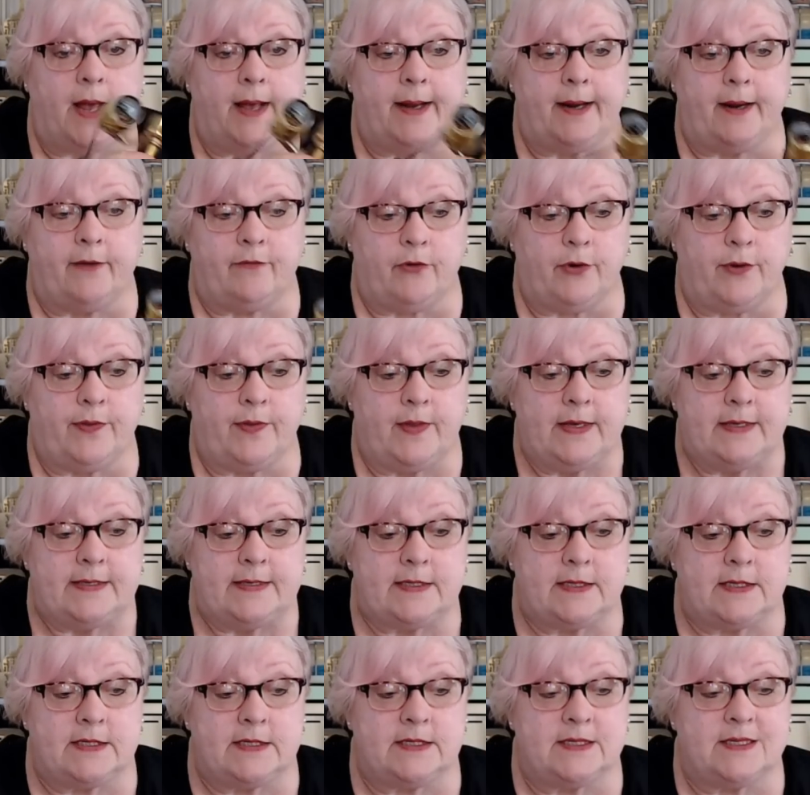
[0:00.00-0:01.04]
everything is
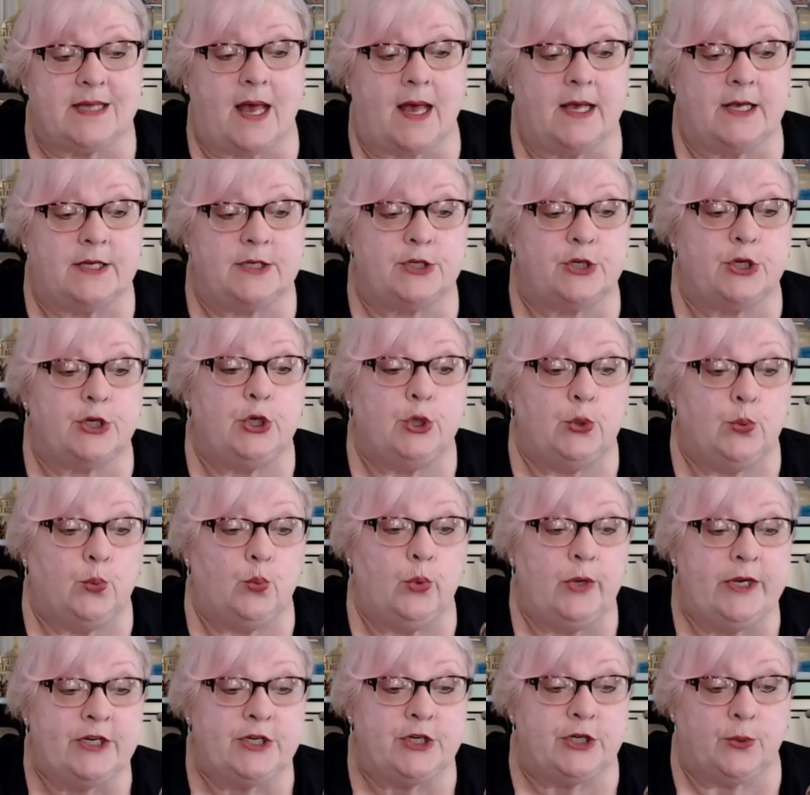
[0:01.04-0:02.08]
the size you
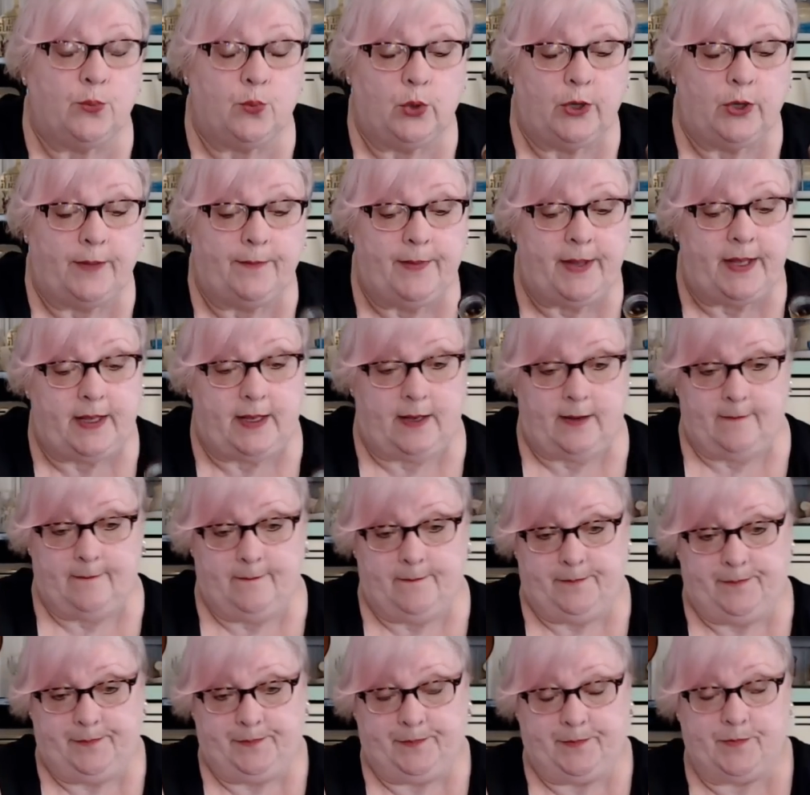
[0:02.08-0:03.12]
wish it would be.
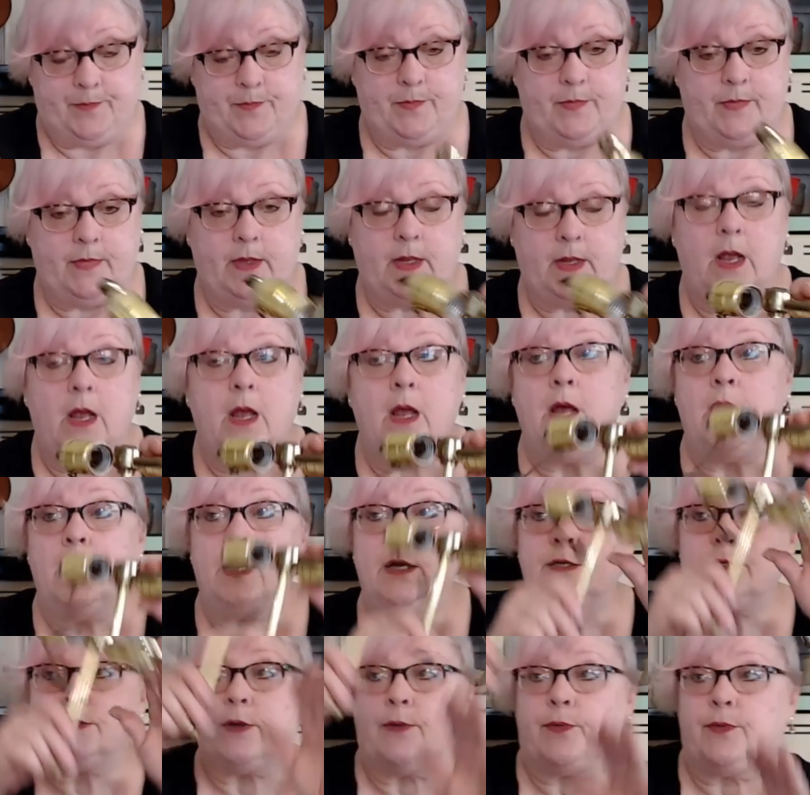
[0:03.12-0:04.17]

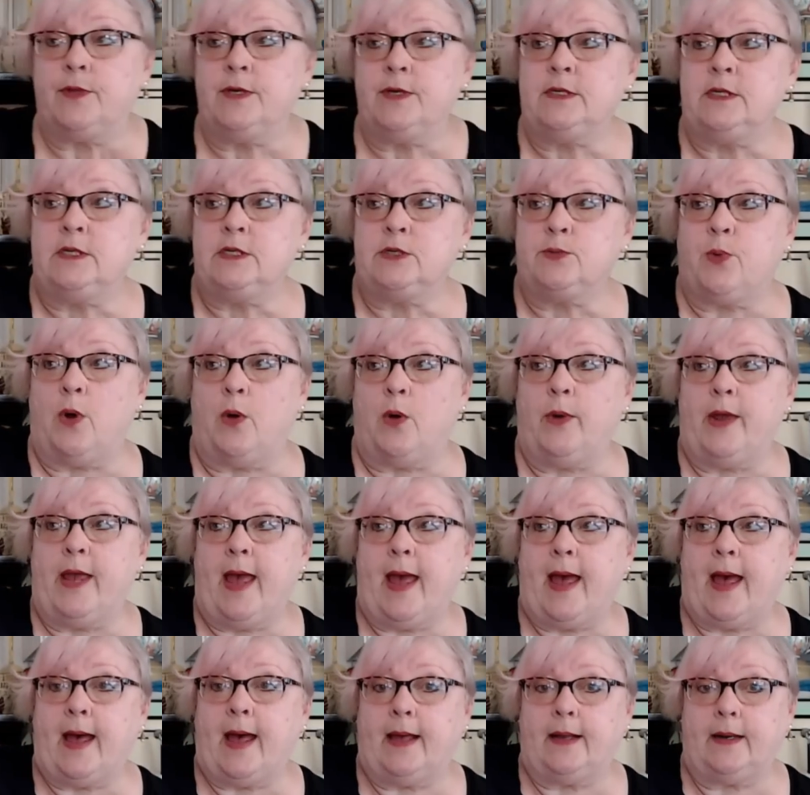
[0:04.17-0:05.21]
So this is what we
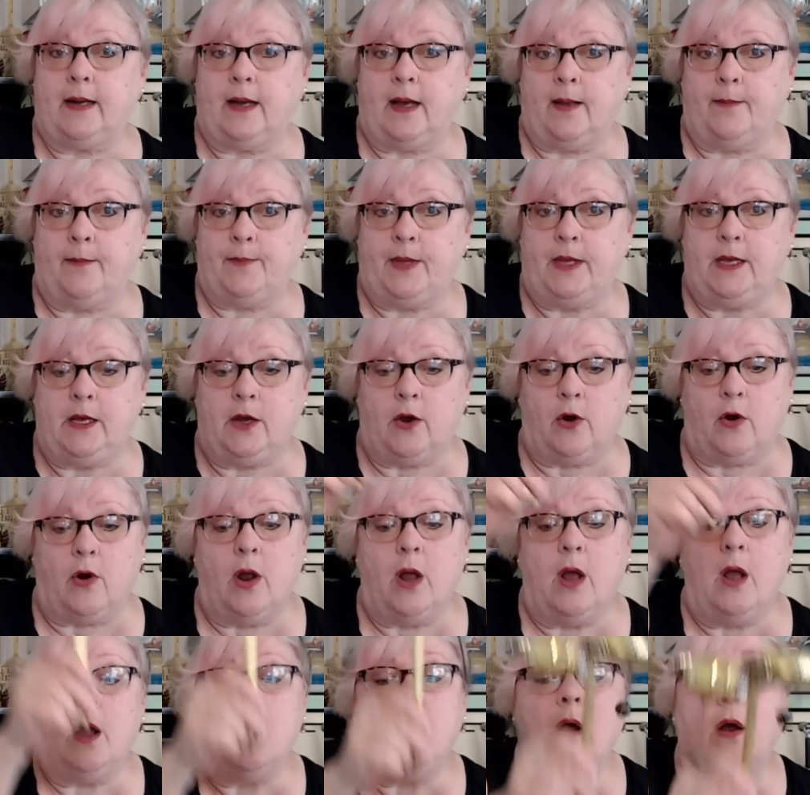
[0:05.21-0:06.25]
had up here,
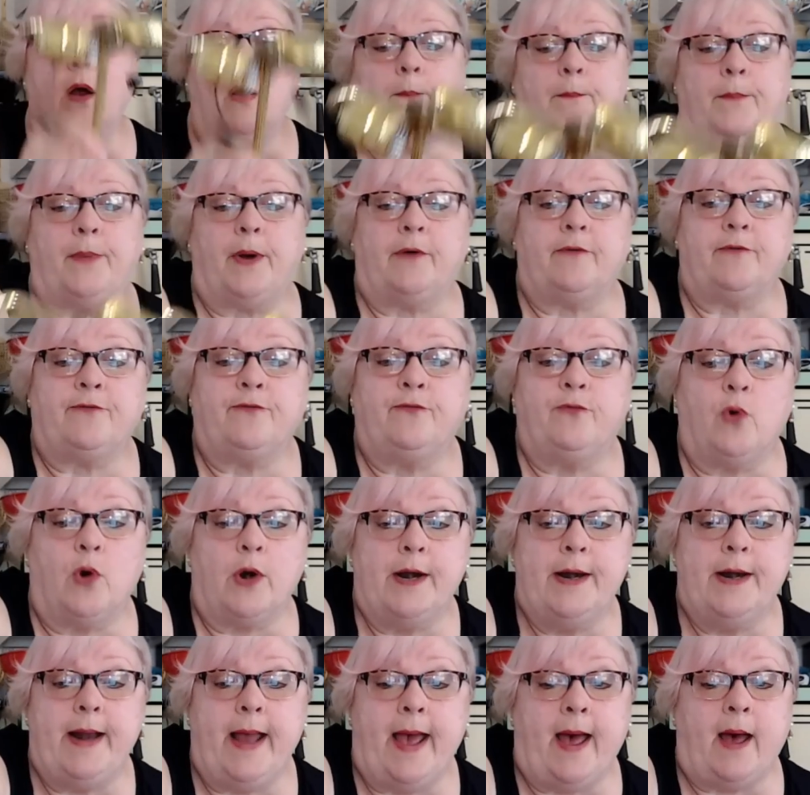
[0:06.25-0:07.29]
but for
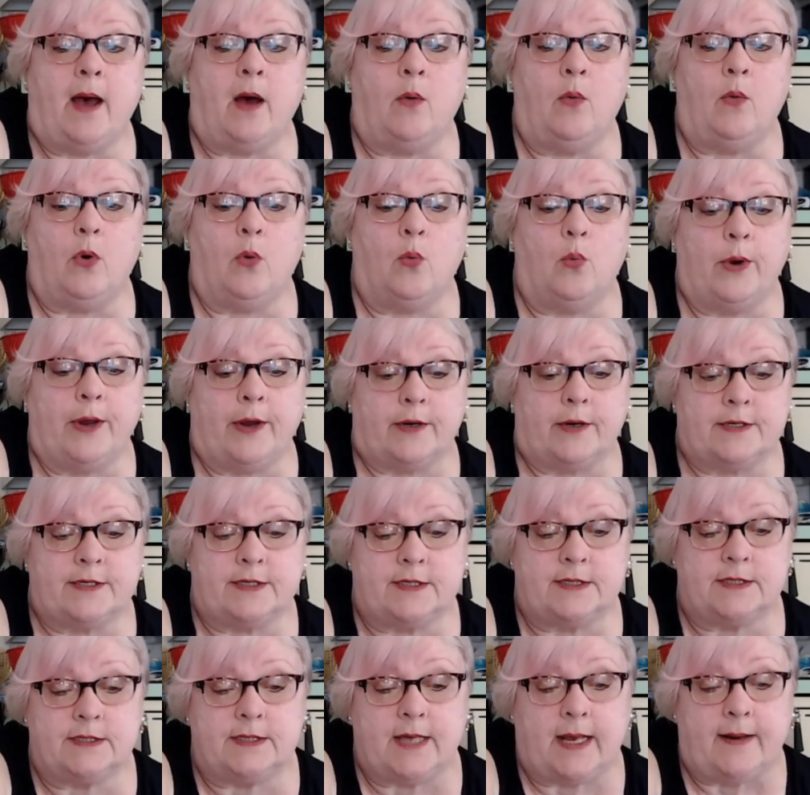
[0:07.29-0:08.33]
now, we are
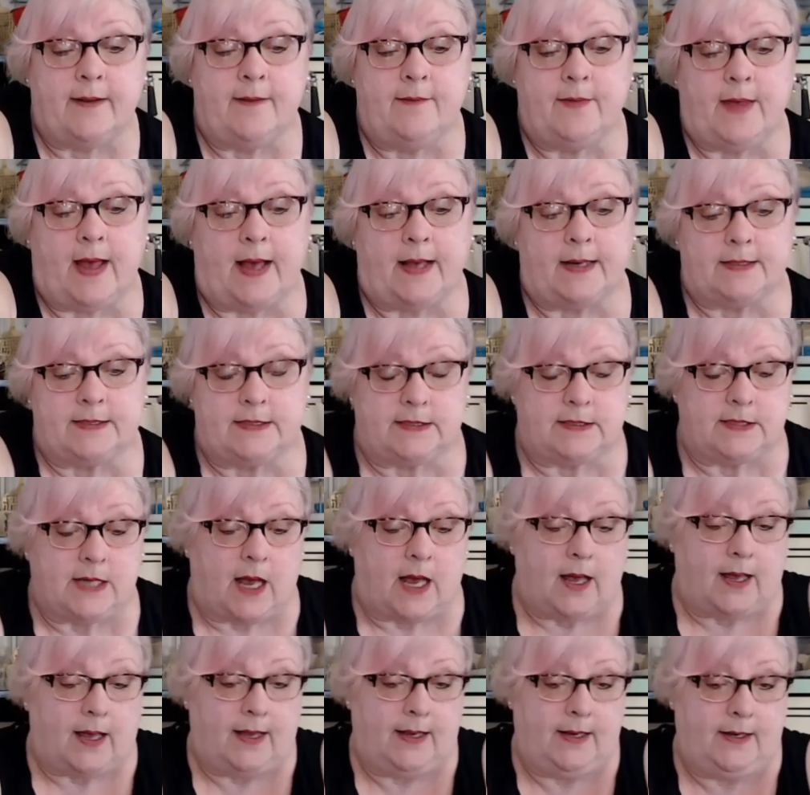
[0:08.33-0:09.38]
setting that
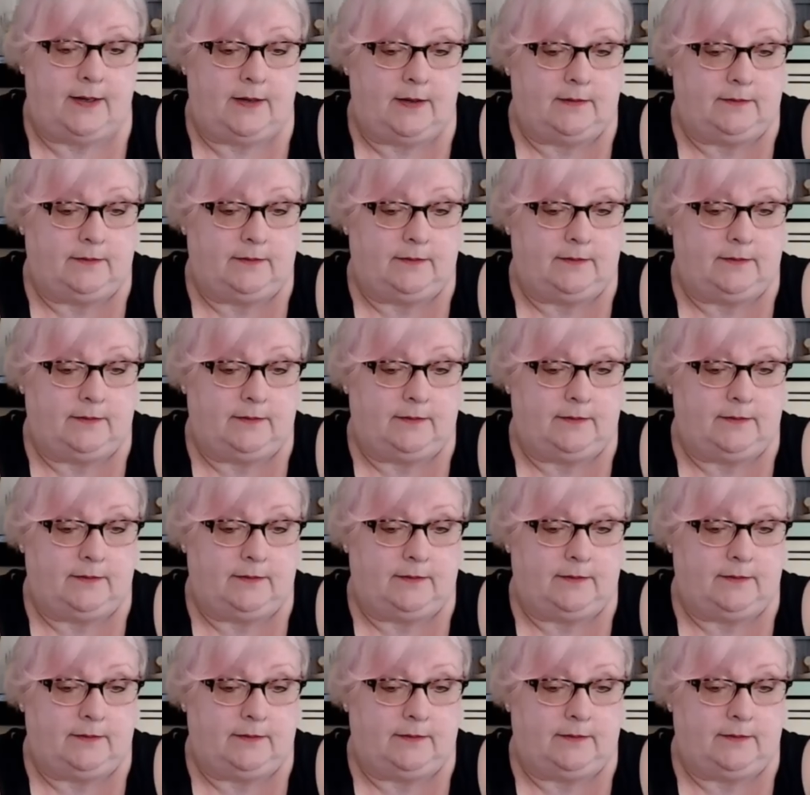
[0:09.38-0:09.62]
aside.